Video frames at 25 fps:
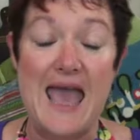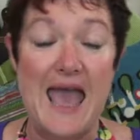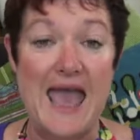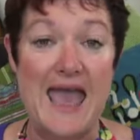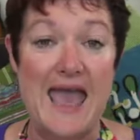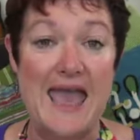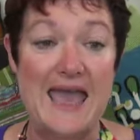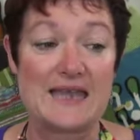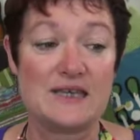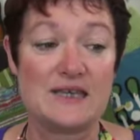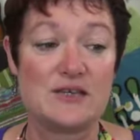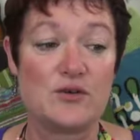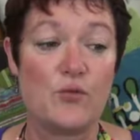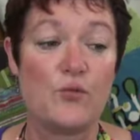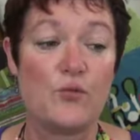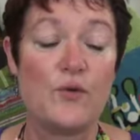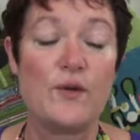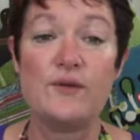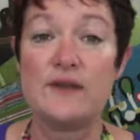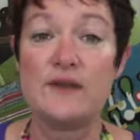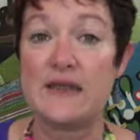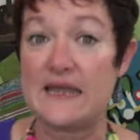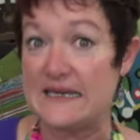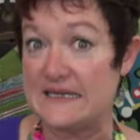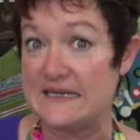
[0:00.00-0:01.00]
And
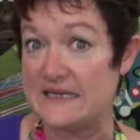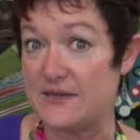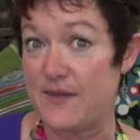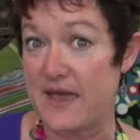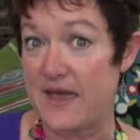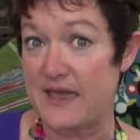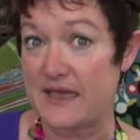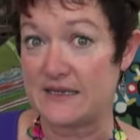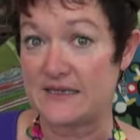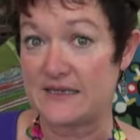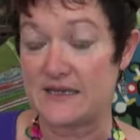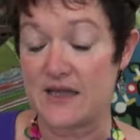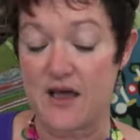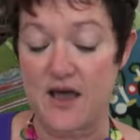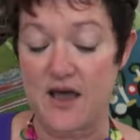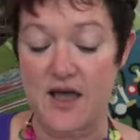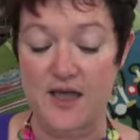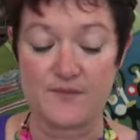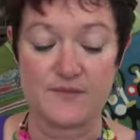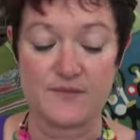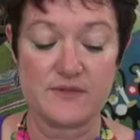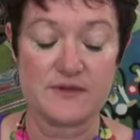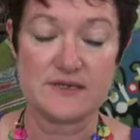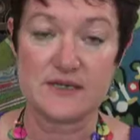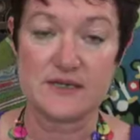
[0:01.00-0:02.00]
we need to make a
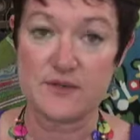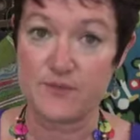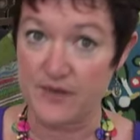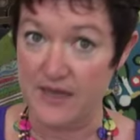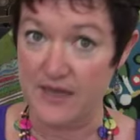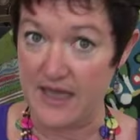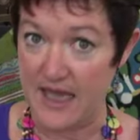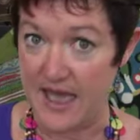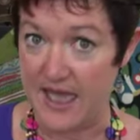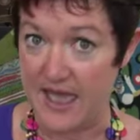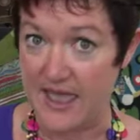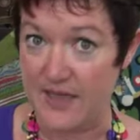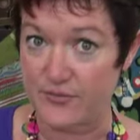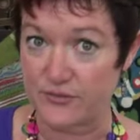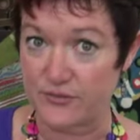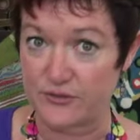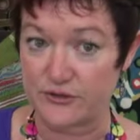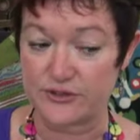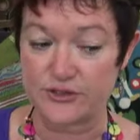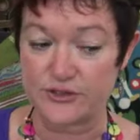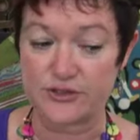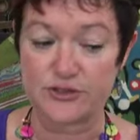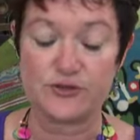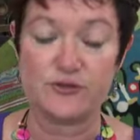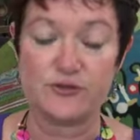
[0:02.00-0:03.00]
time to be able
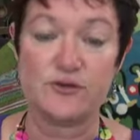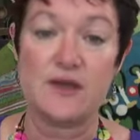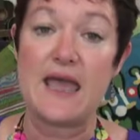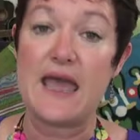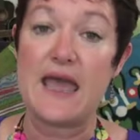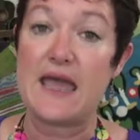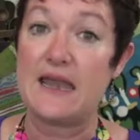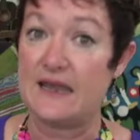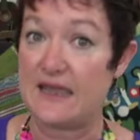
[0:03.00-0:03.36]
to